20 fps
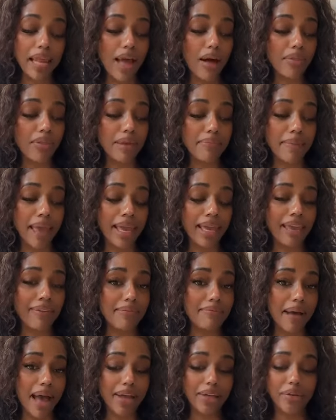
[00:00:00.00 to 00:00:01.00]
Hell, they may
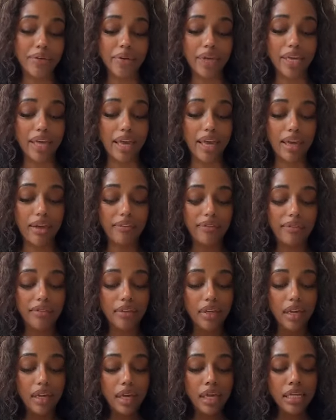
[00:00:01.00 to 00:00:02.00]
even buy you a gift.